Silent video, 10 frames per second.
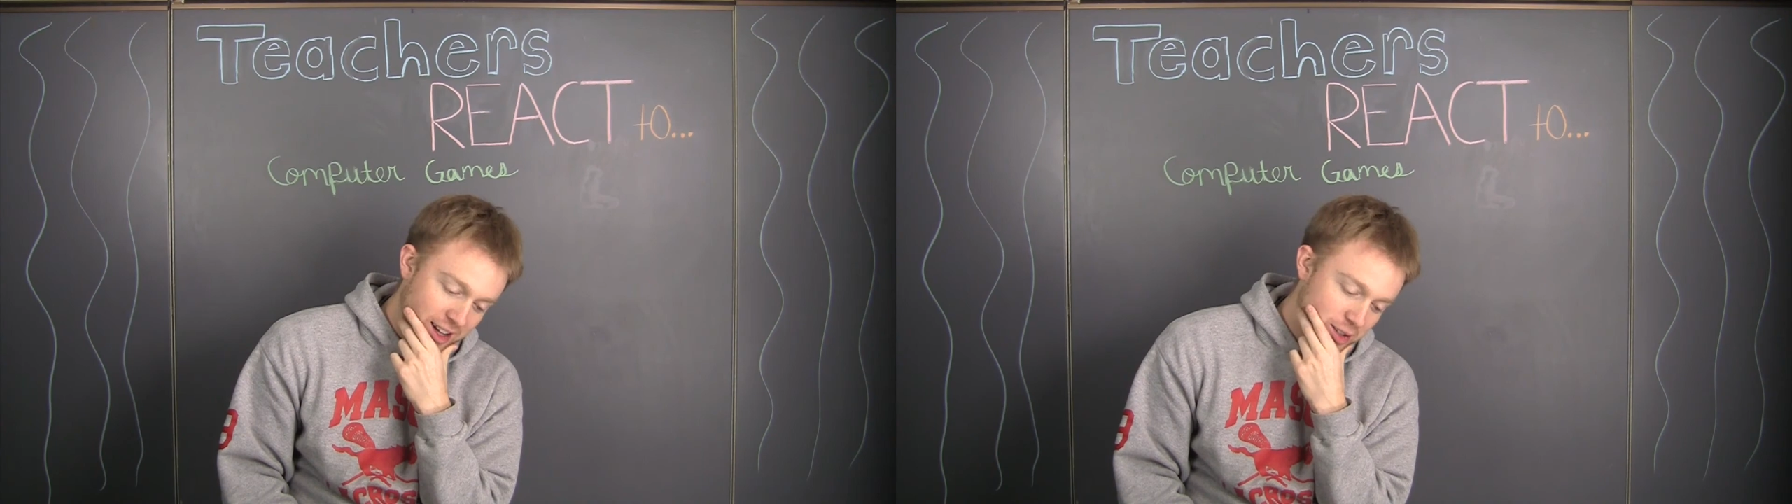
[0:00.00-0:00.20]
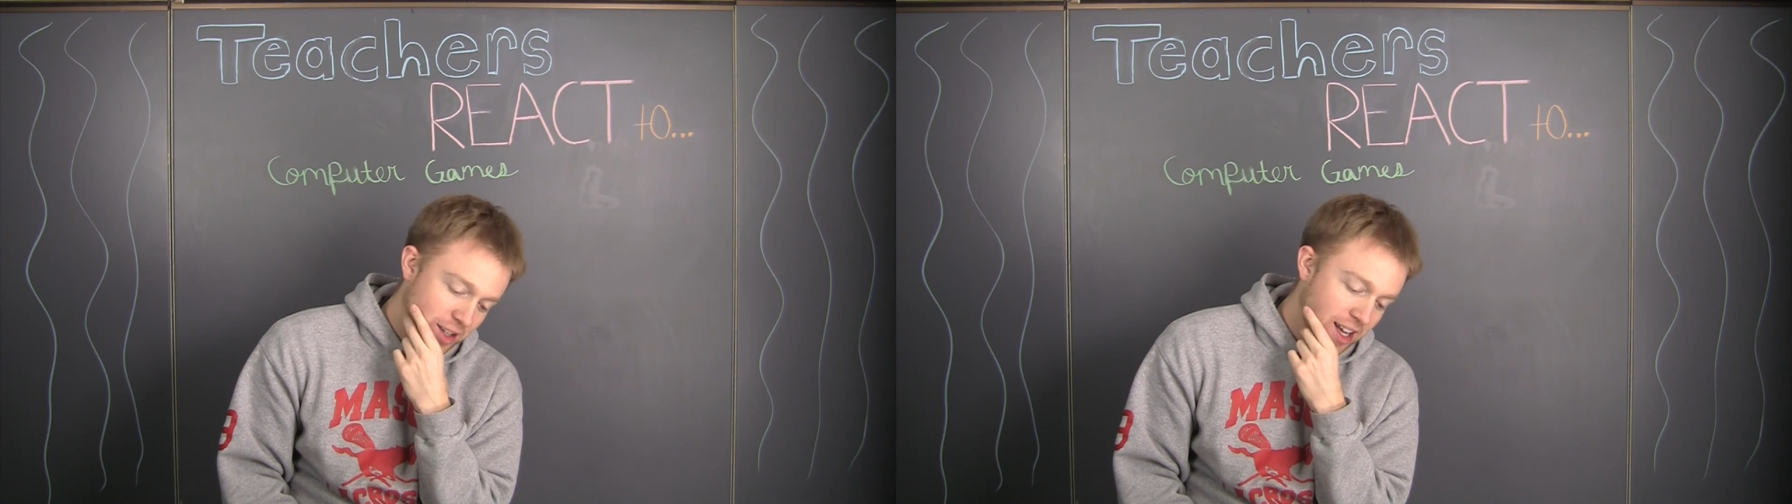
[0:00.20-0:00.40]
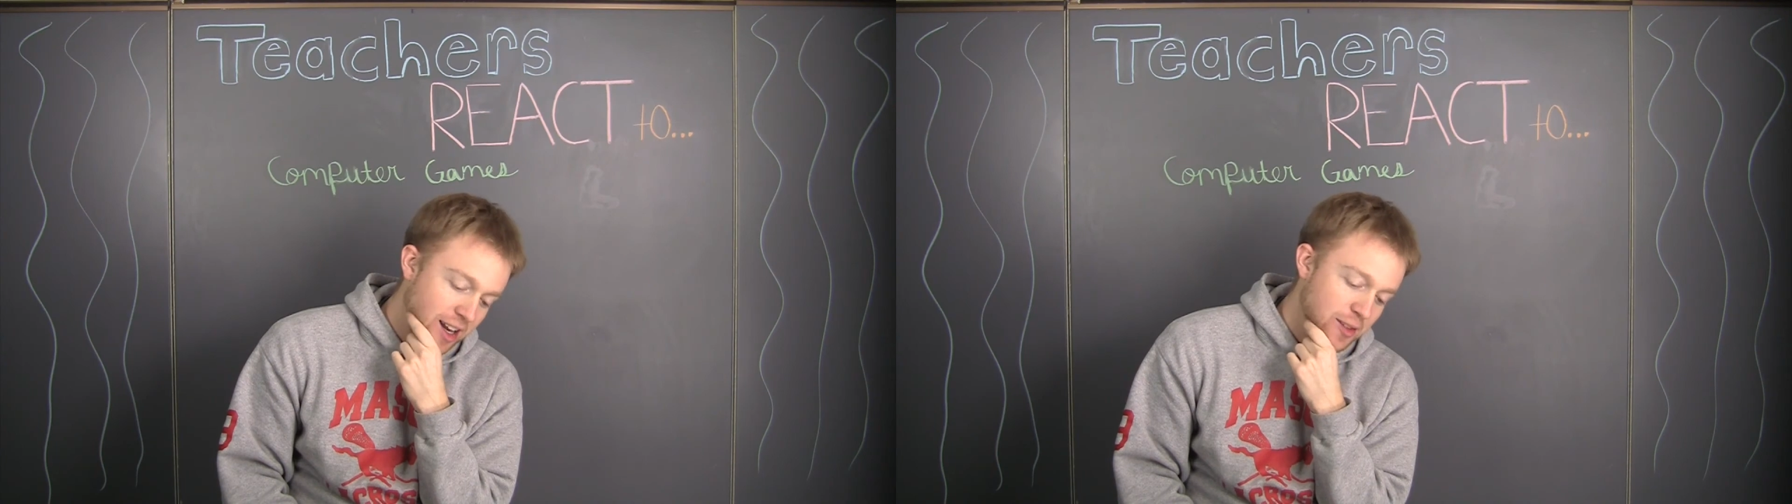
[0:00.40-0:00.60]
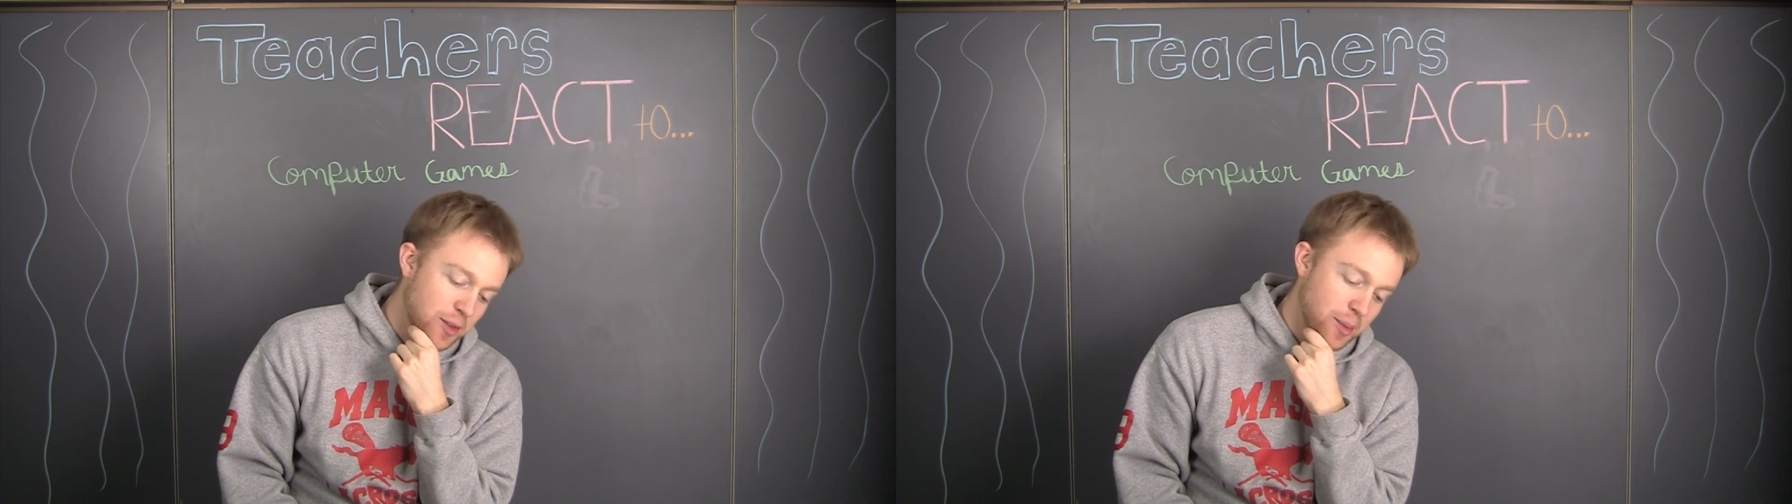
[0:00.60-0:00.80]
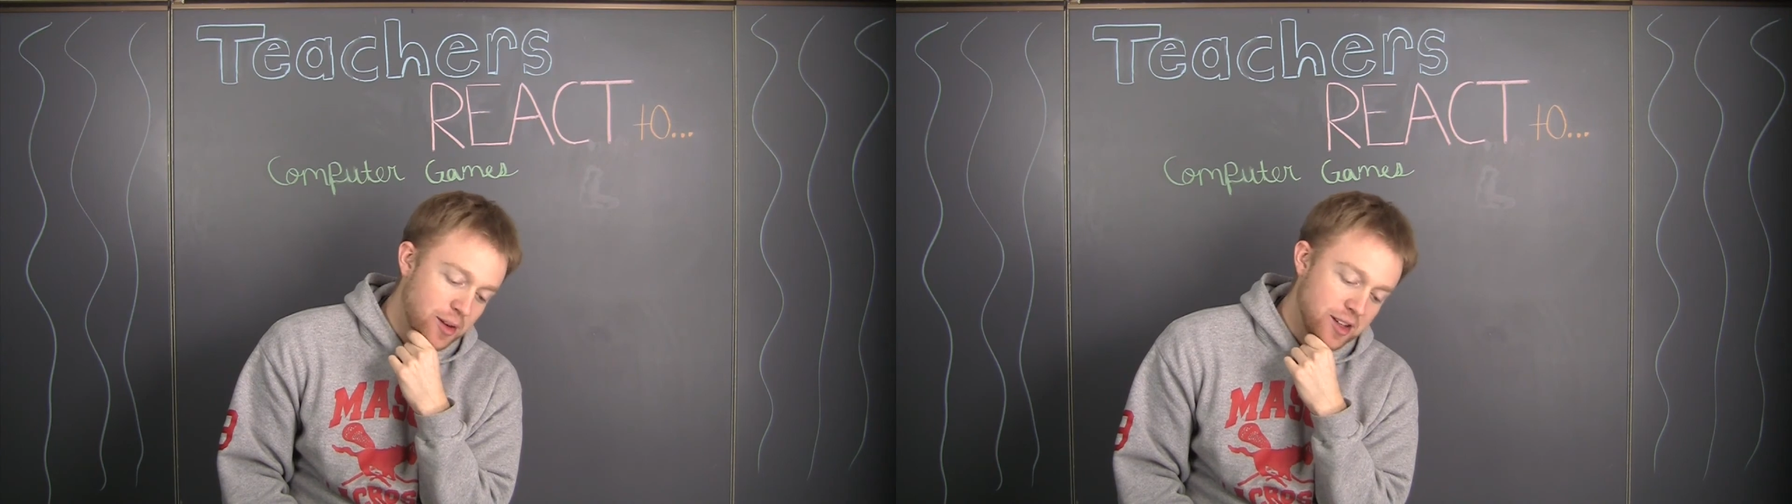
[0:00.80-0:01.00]
I don't think any of
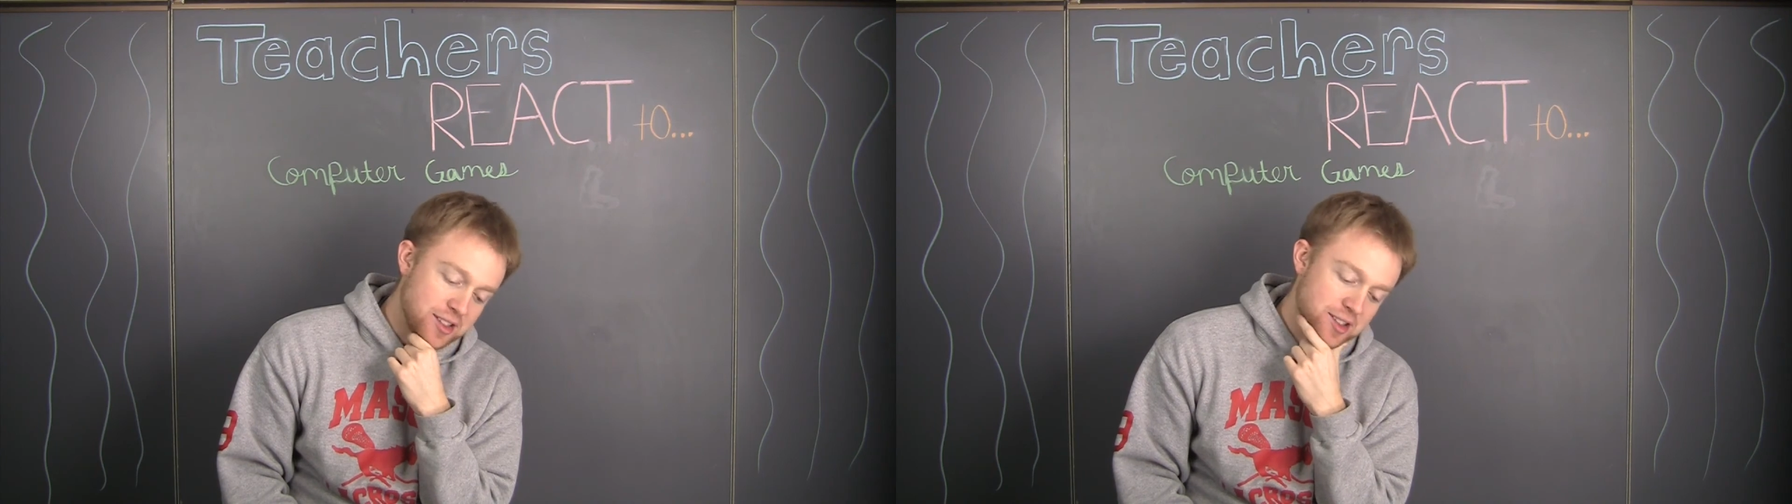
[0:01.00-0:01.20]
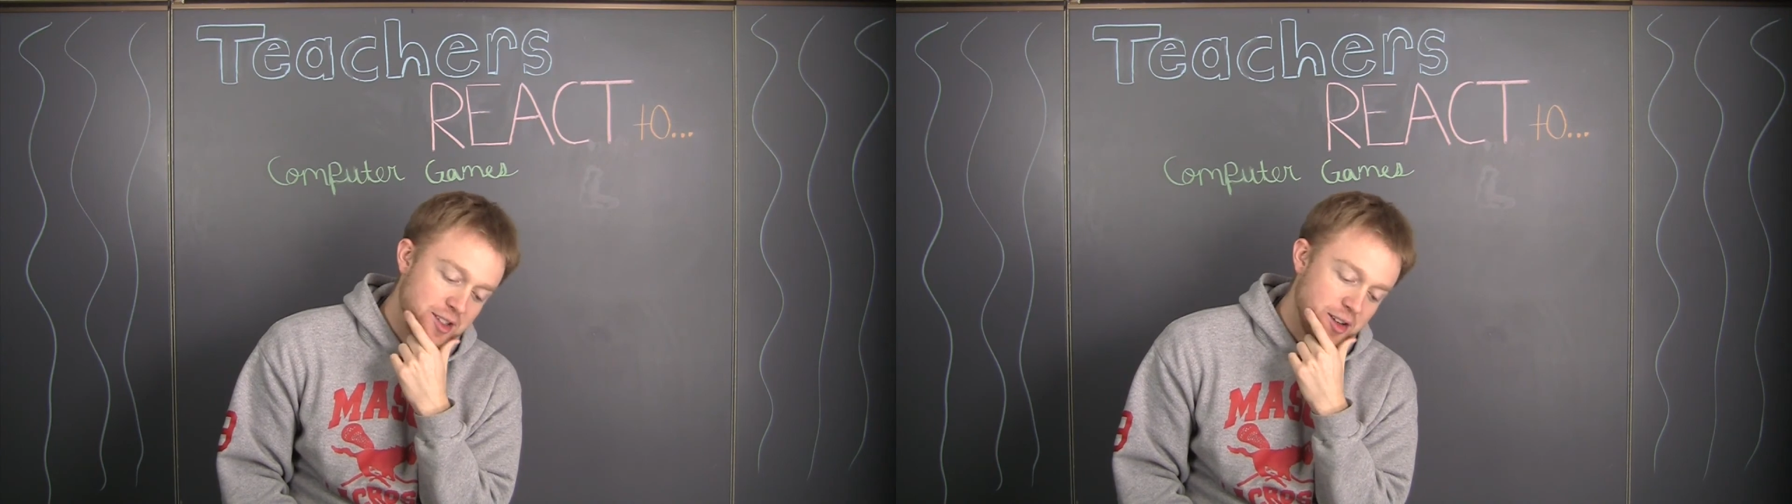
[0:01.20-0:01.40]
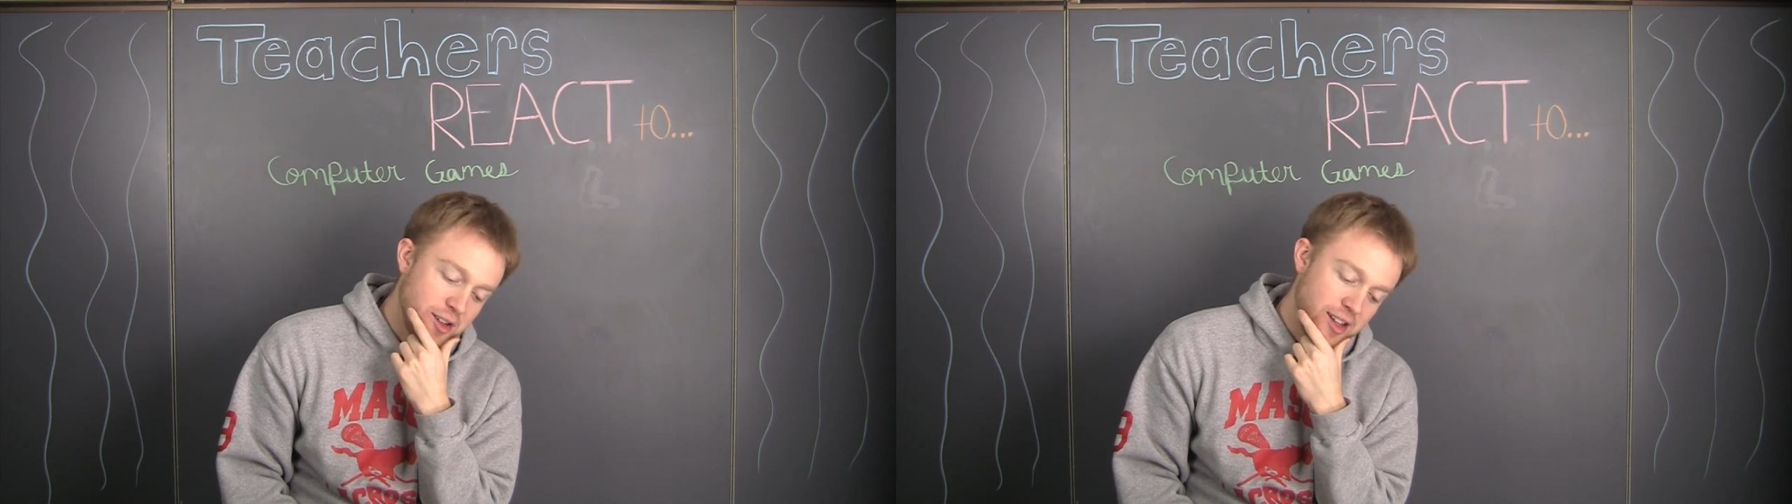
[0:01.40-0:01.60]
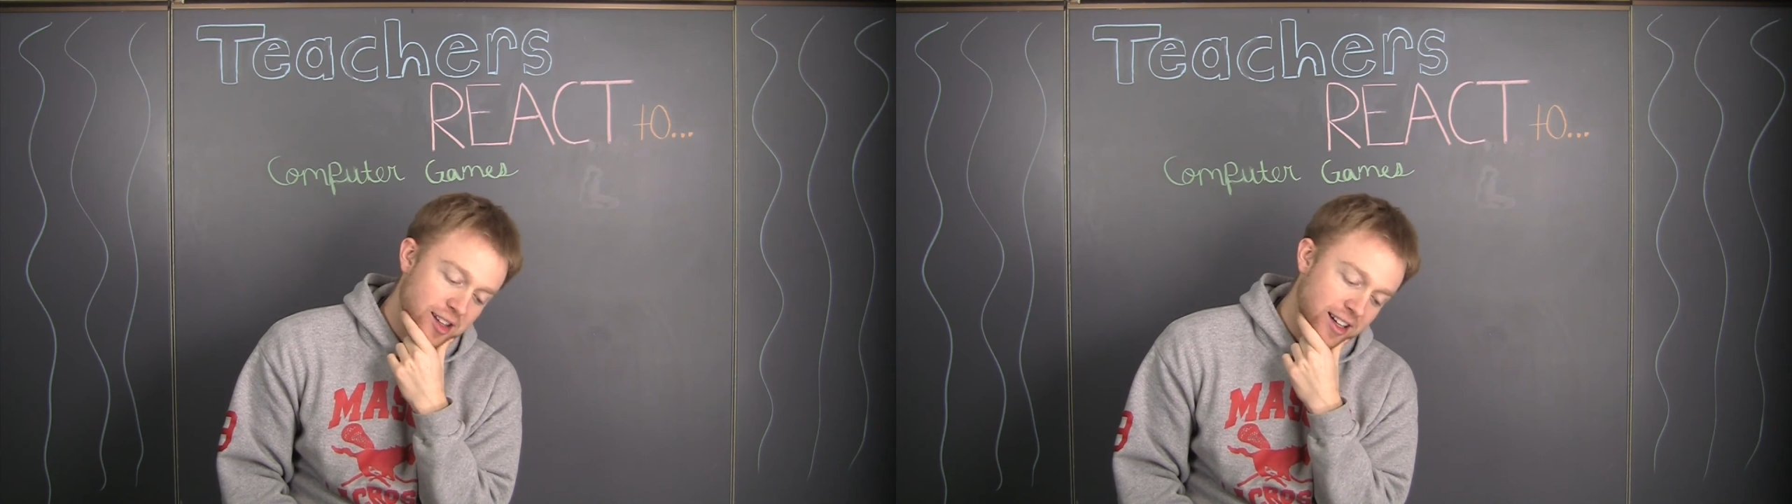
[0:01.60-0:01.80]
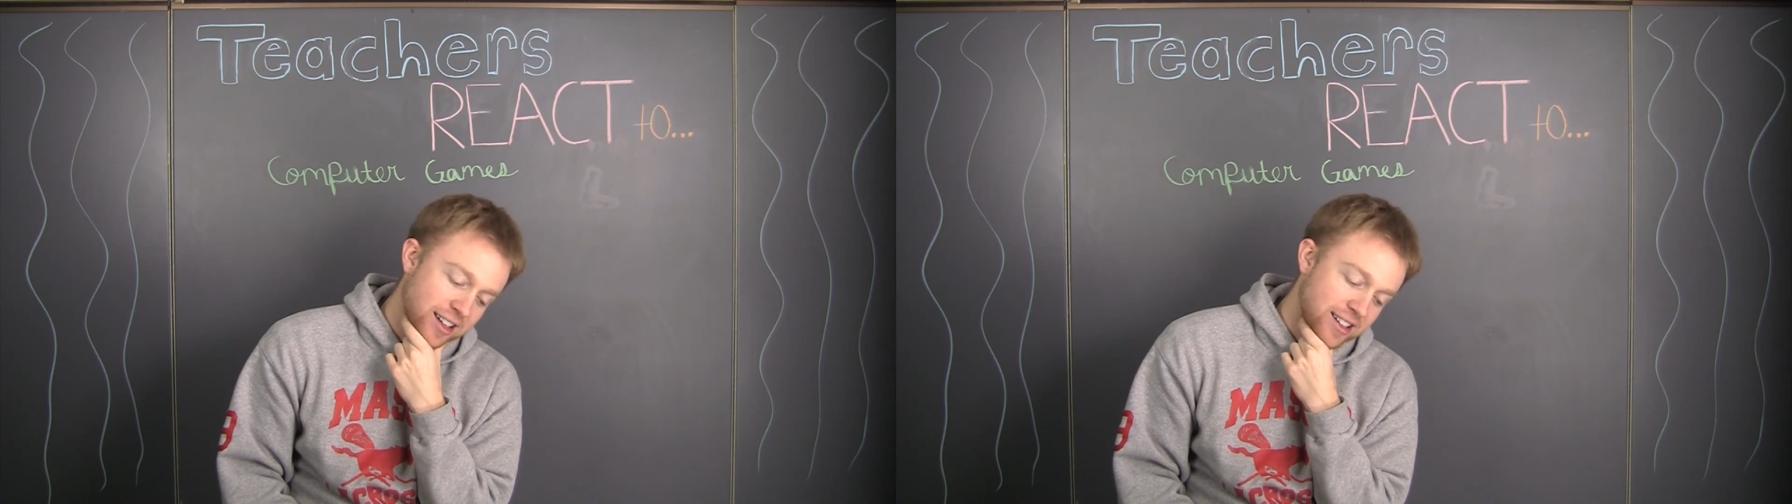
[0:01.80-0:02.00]
them are necessarily
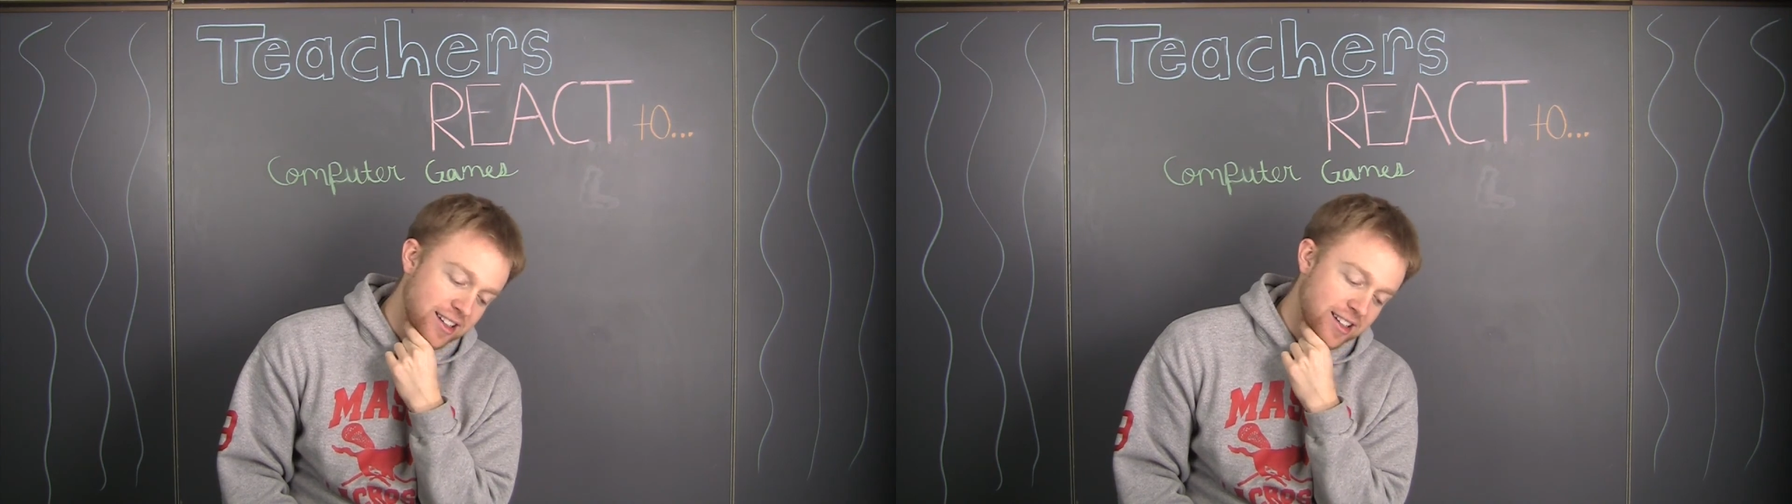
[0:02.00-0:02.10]
like